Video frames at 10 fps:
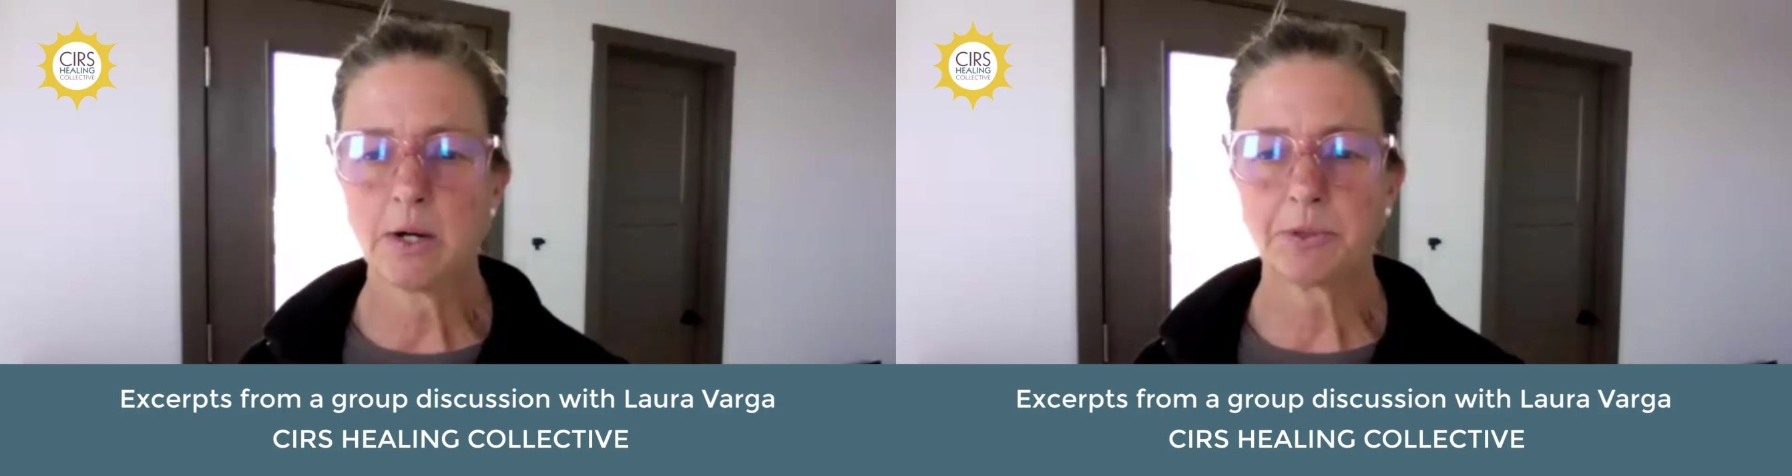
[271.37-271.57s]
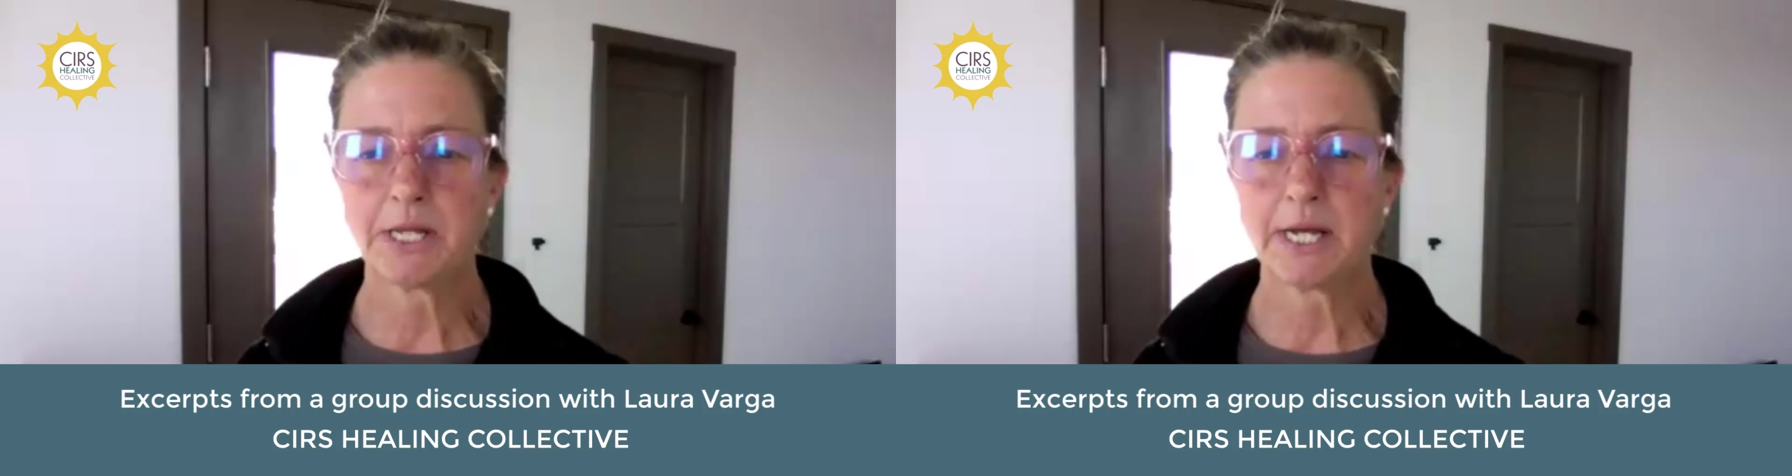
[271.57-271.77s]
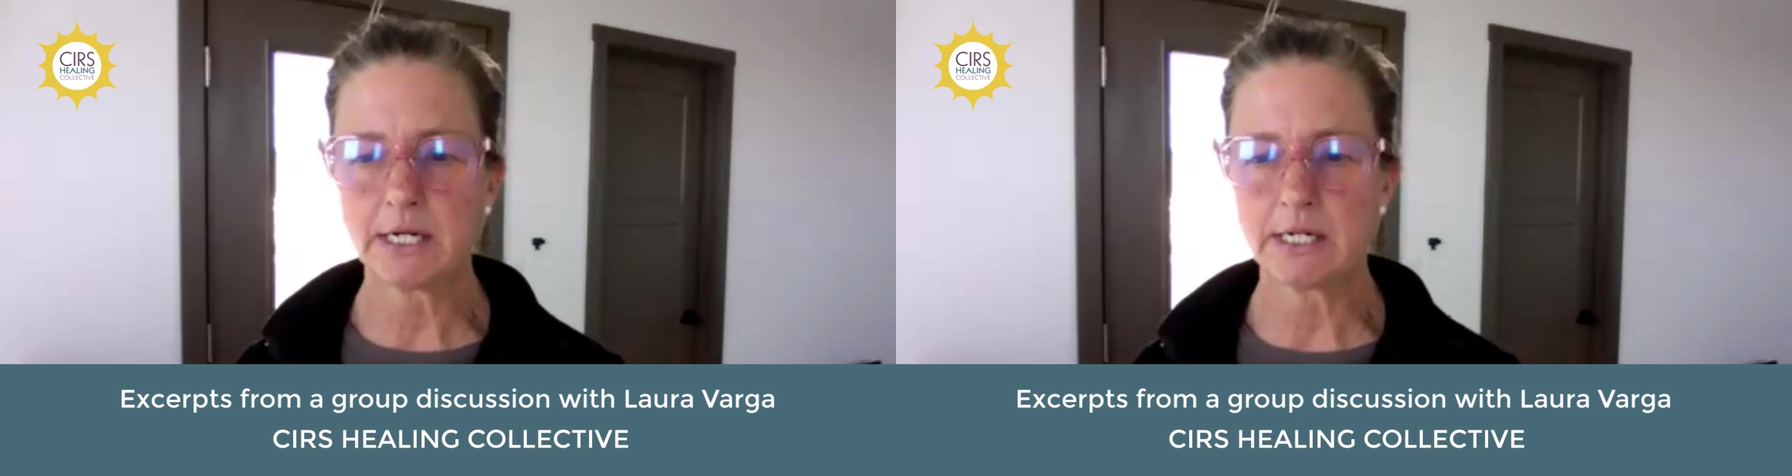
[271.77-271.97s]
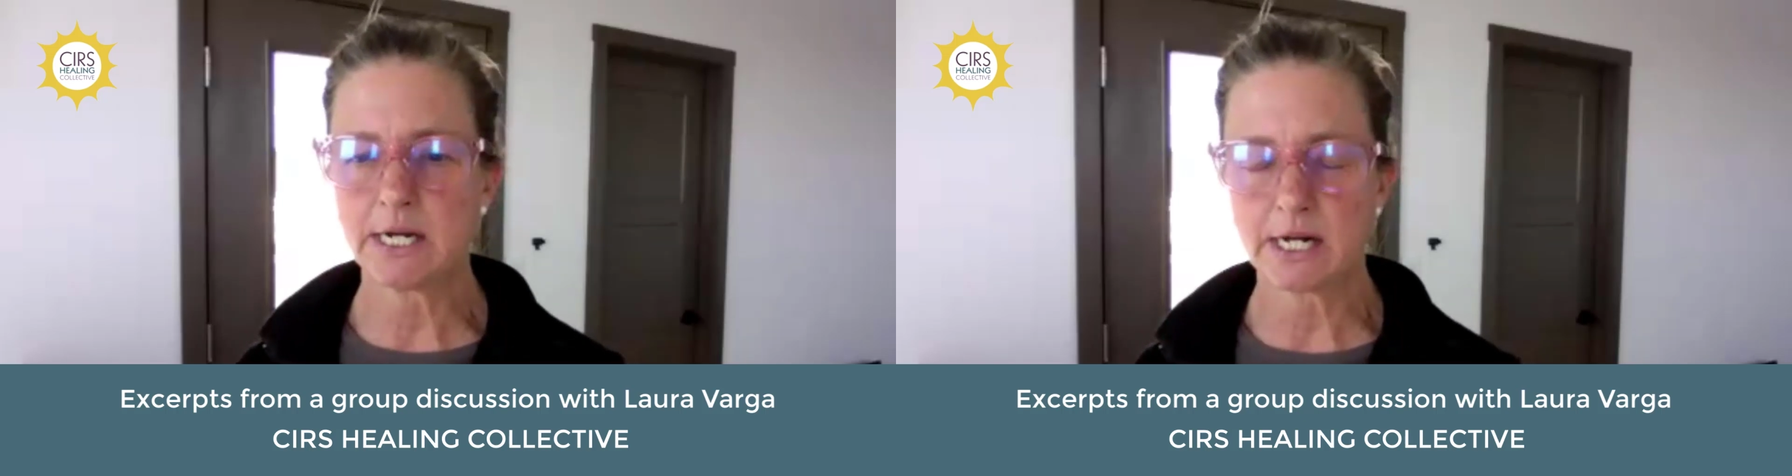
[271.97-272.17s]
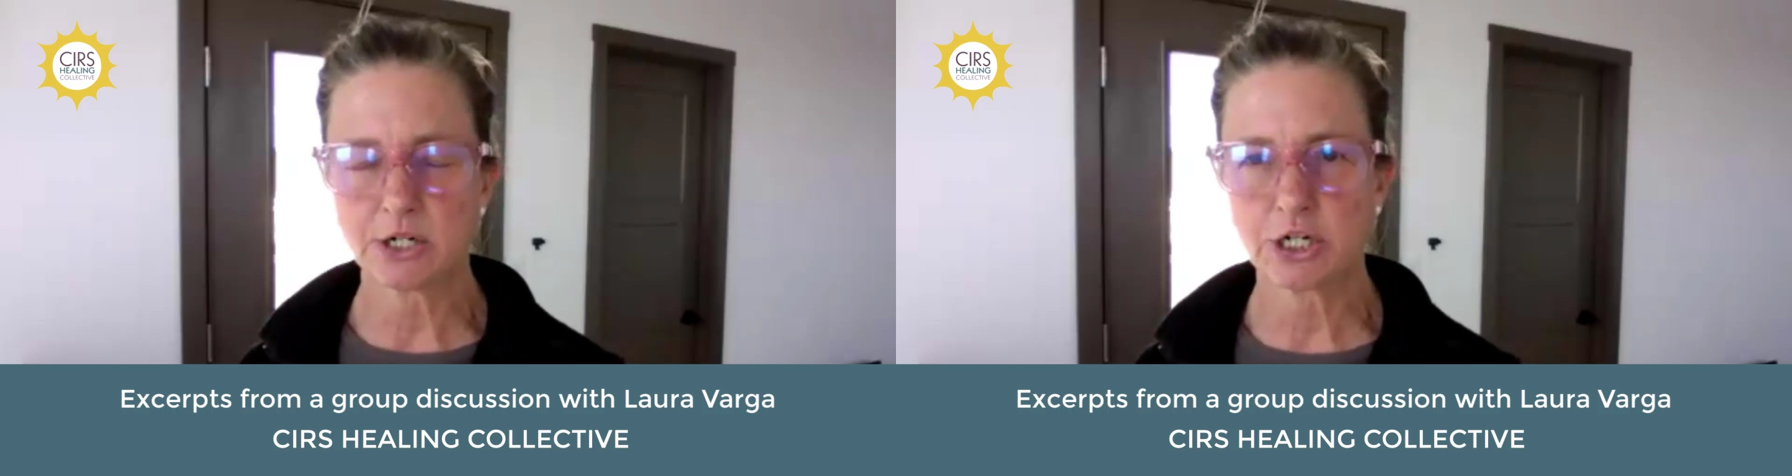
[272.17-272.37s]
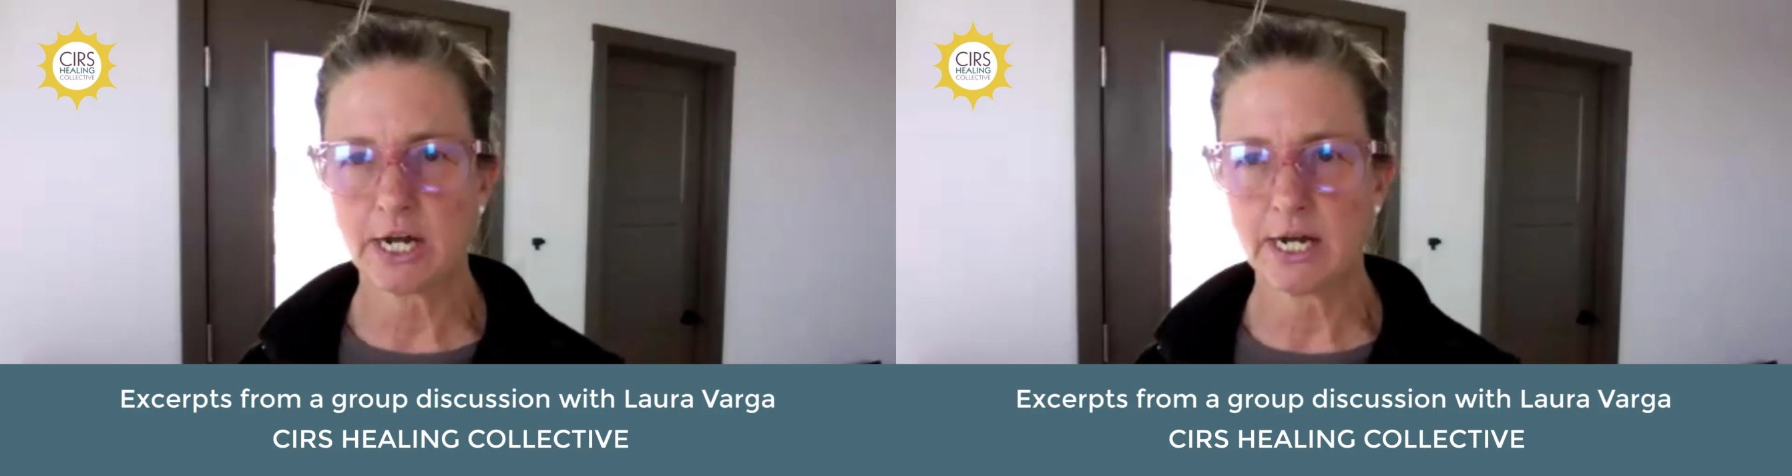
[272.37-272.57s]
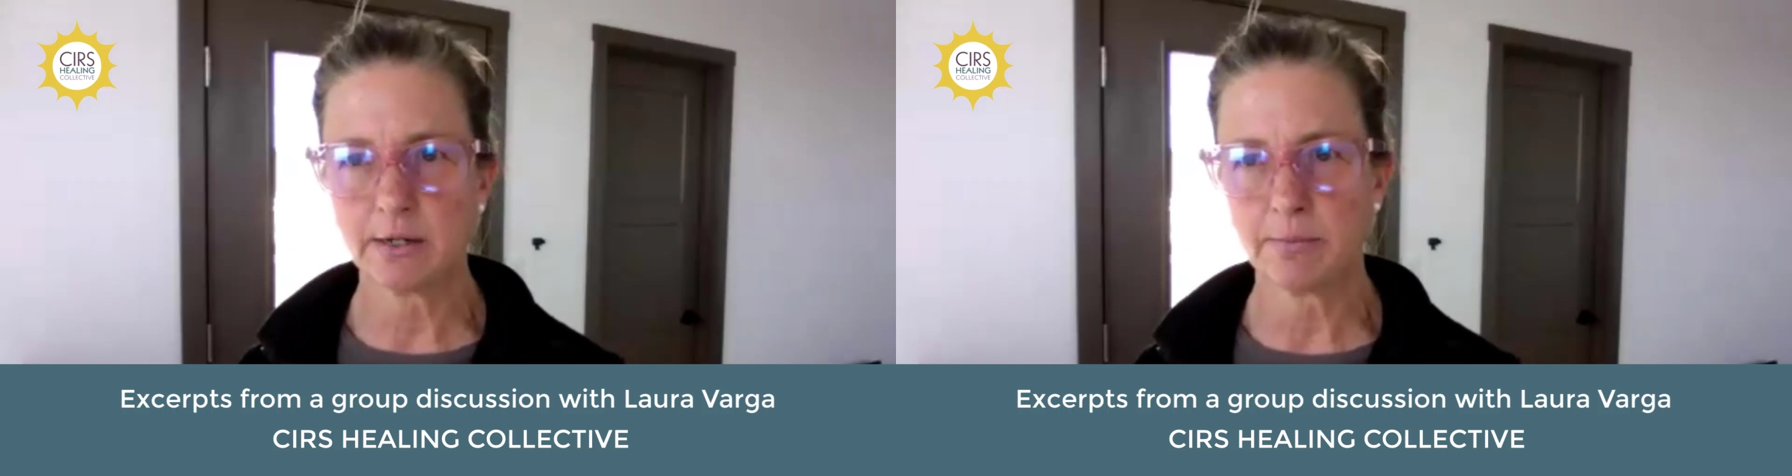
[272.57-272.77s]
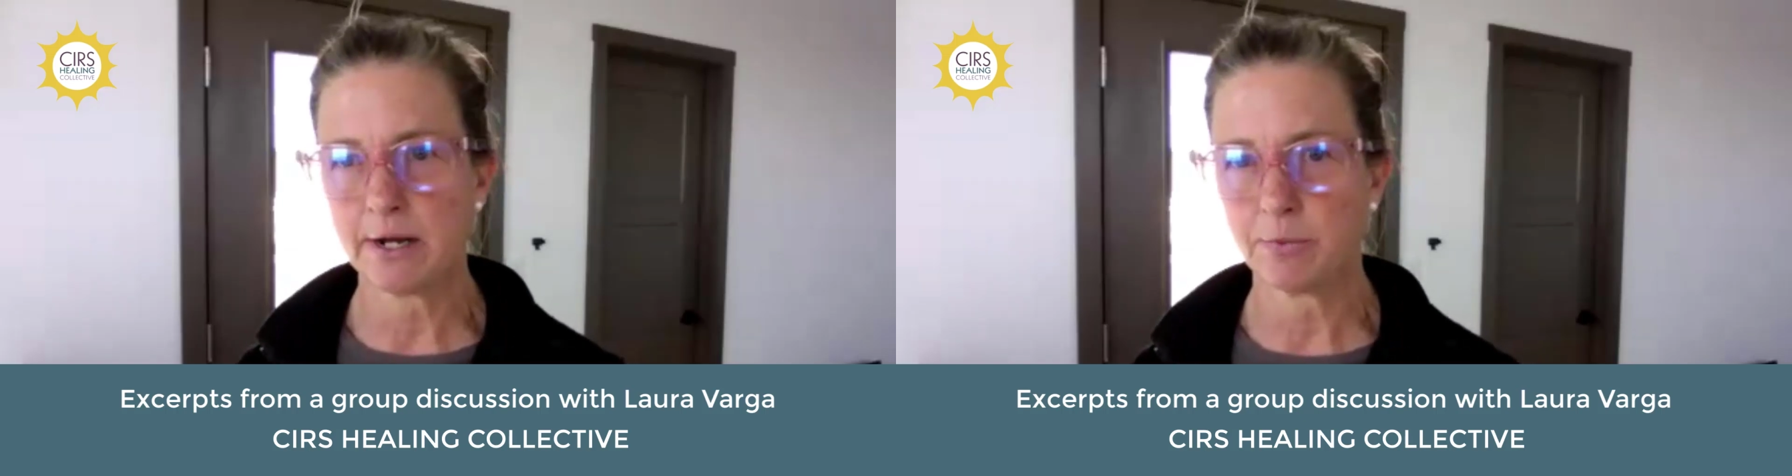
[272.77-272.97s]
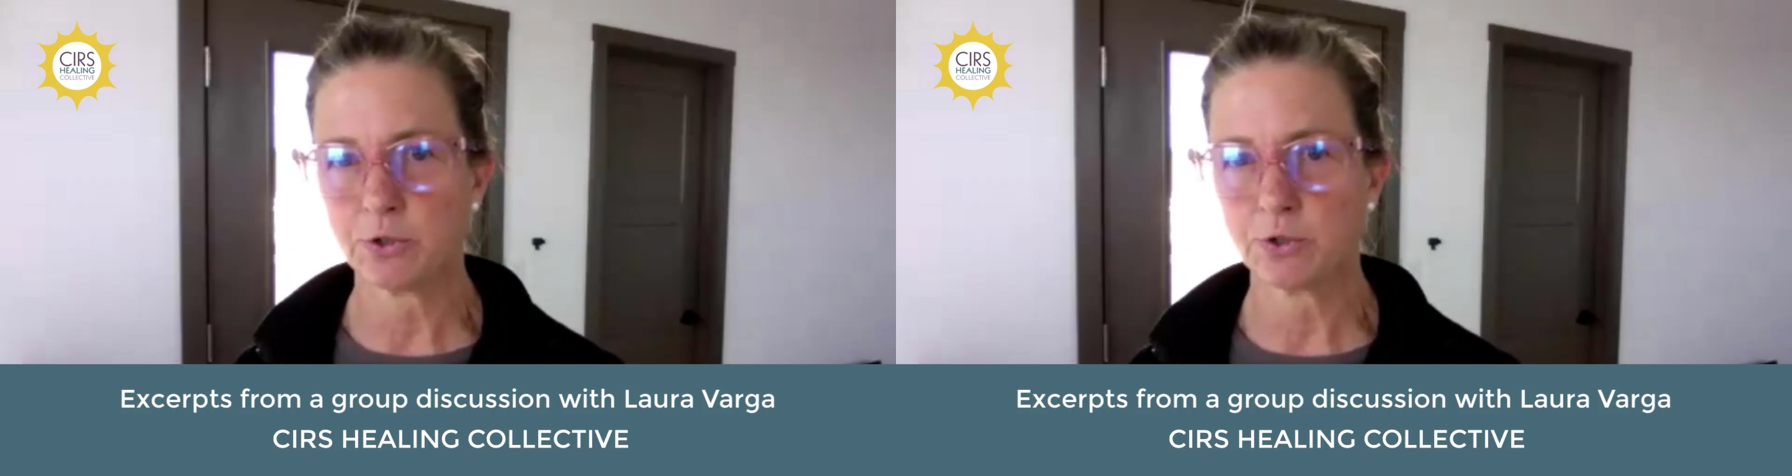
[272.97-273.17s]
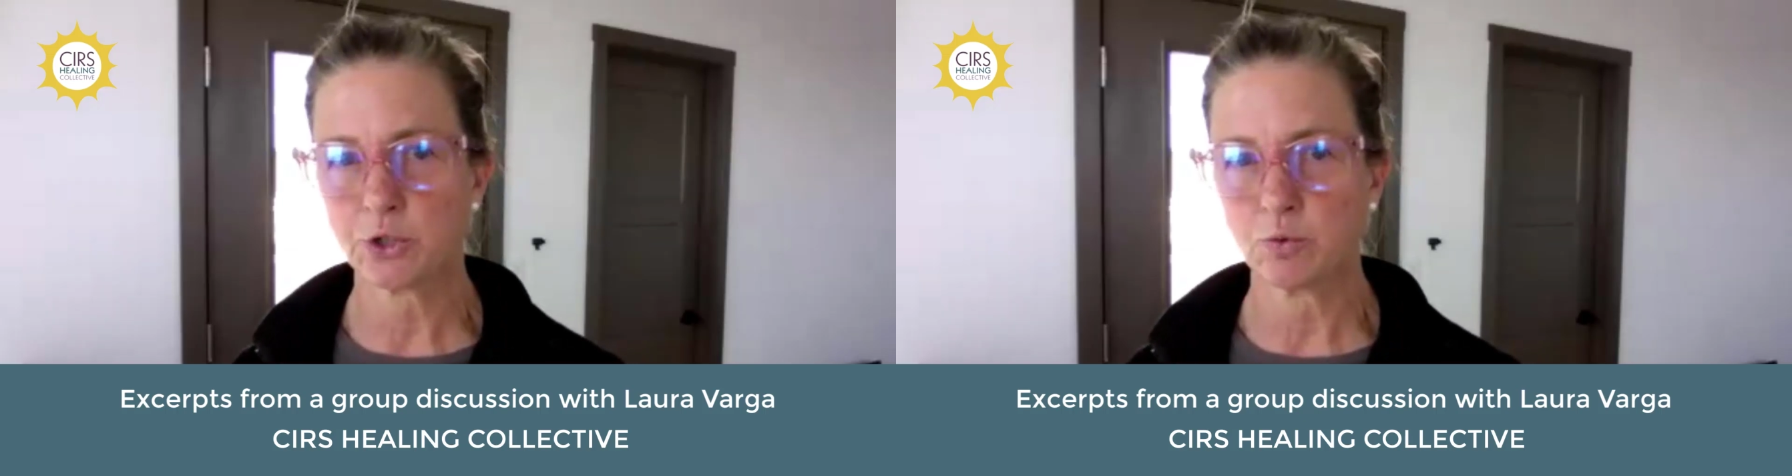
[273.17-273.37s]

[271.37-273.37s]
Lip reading: But they can attach to any mammals,